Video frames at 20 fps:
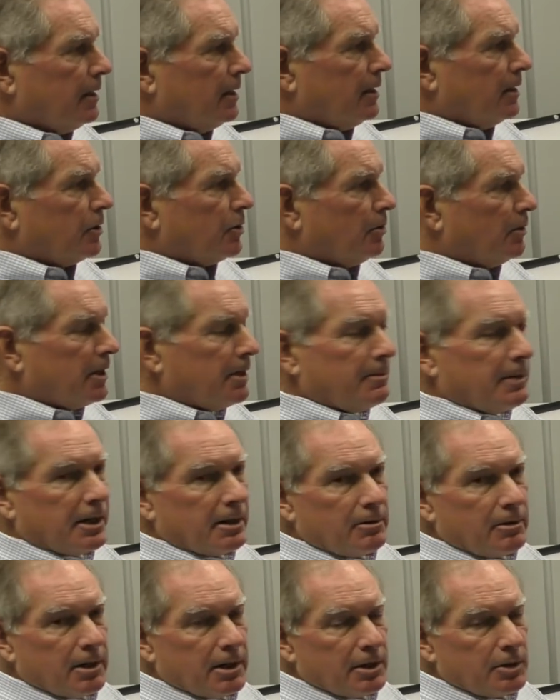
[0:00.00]
20
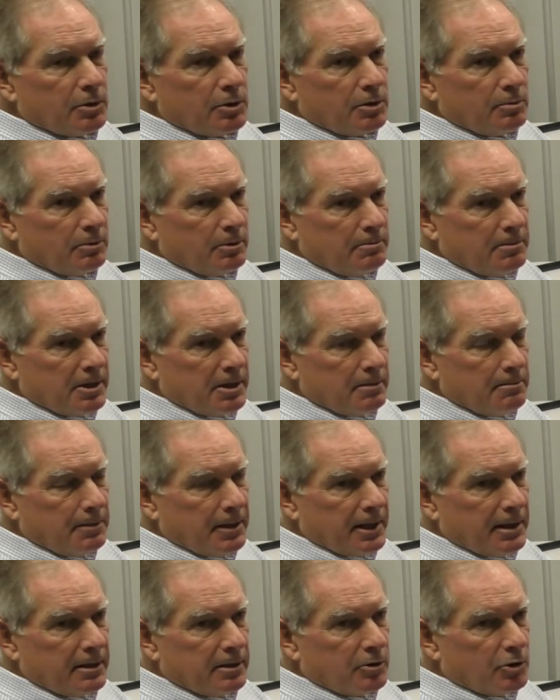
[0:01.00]
microns would be the
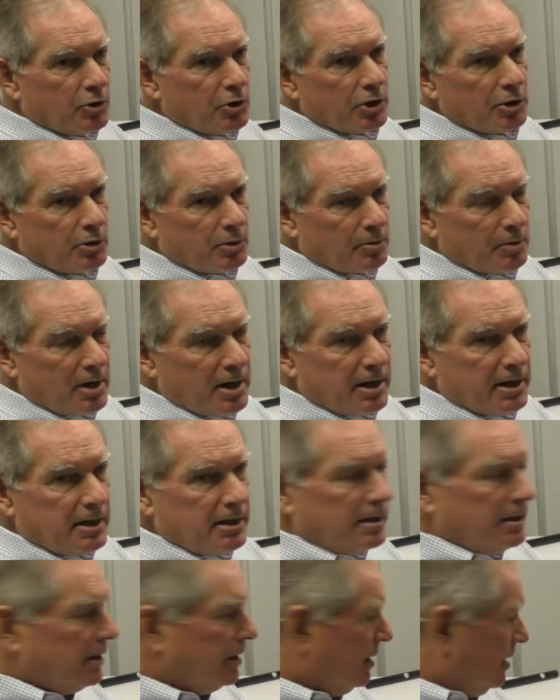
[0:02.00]
paint is just right,
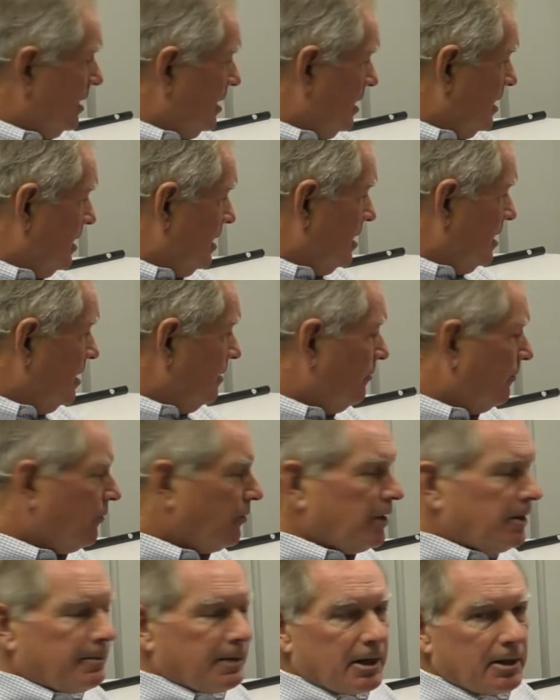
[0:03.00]
and
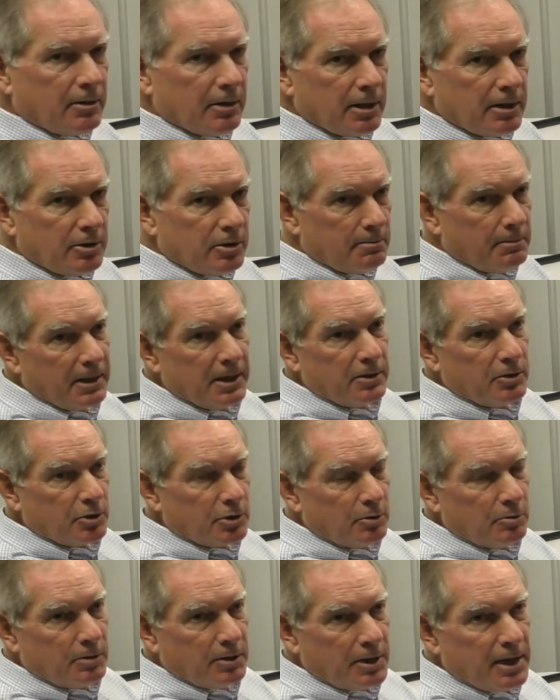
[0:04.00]
40 microns the paint's
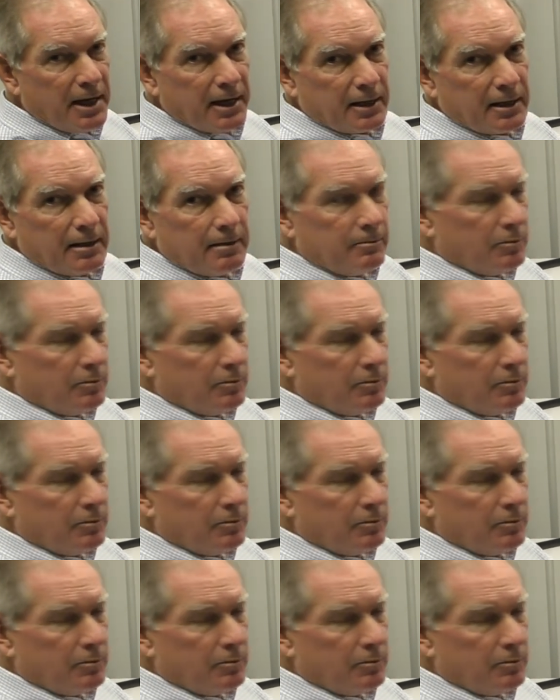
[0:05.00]
too thick.